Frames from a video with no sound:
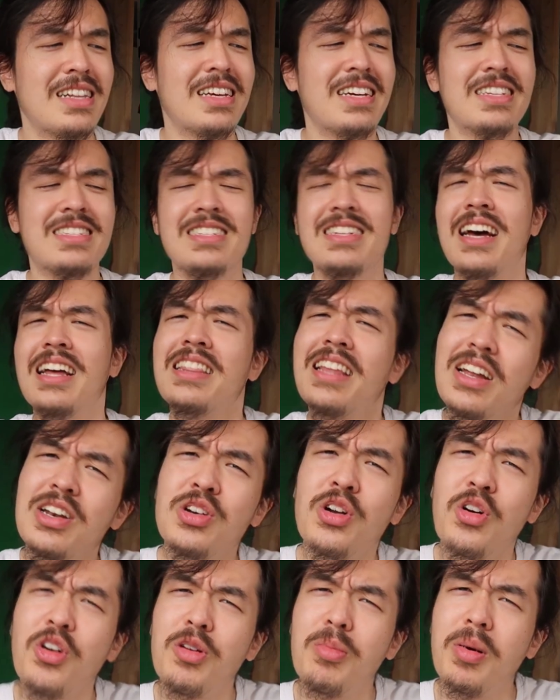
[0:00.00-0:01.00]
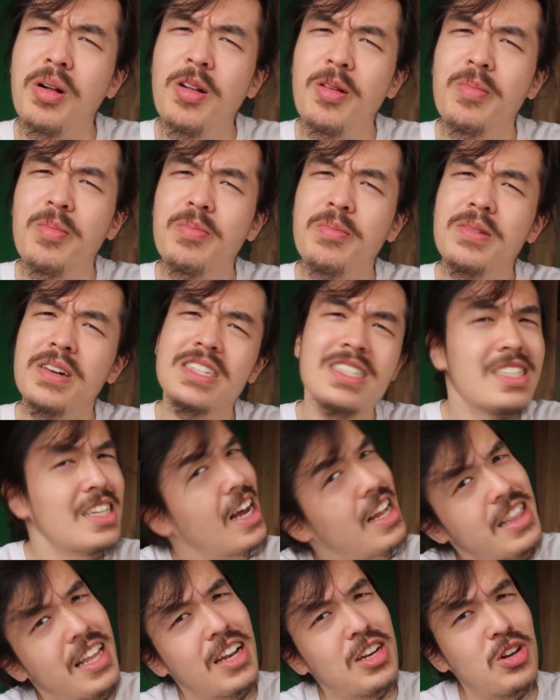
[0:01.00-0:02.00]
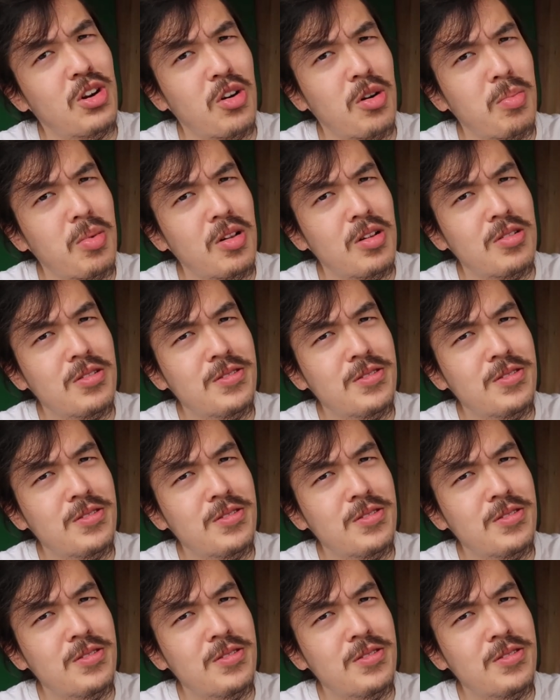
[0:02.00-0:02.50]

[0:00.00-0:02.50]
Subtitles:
It's not that durable. It's not that durable.